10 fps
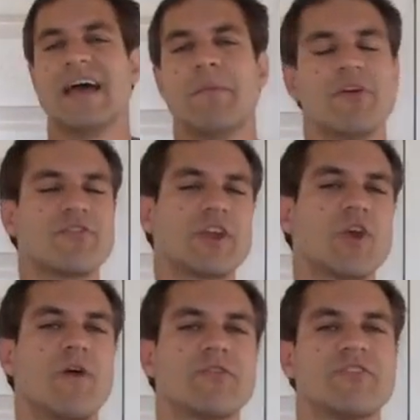I'm also going
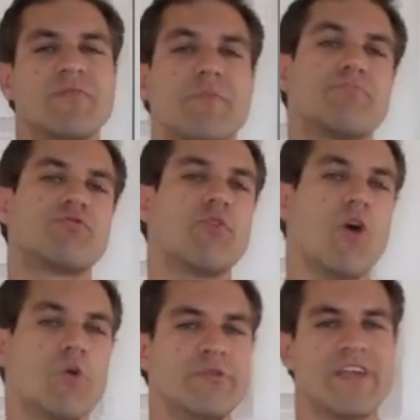to go over some of the
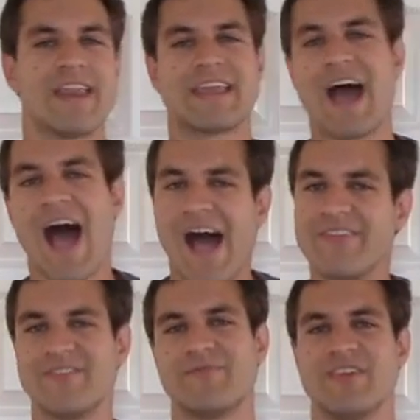pros and
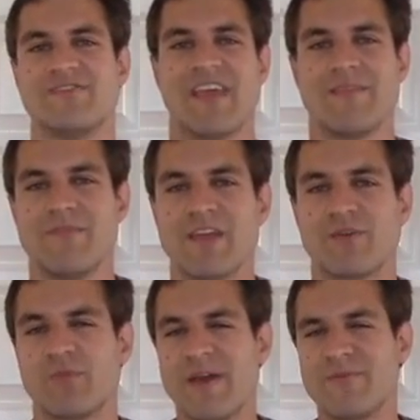cons of these 10
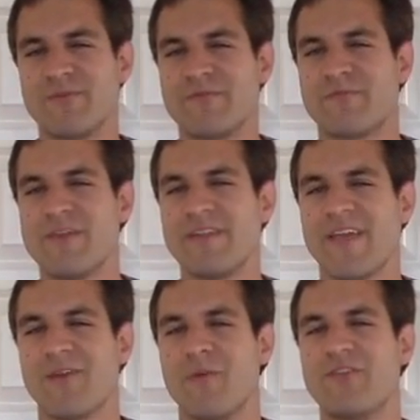vehicles without
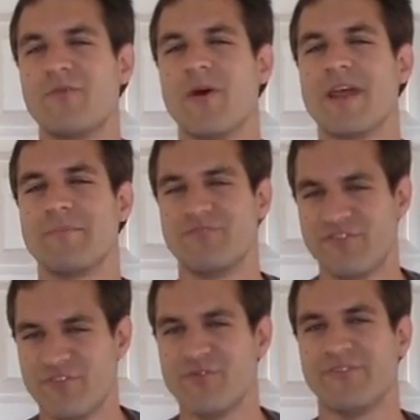revealing which one I'm
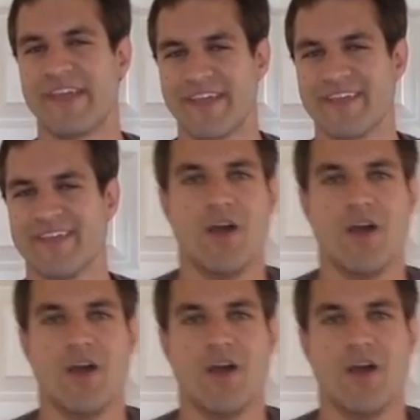choosing.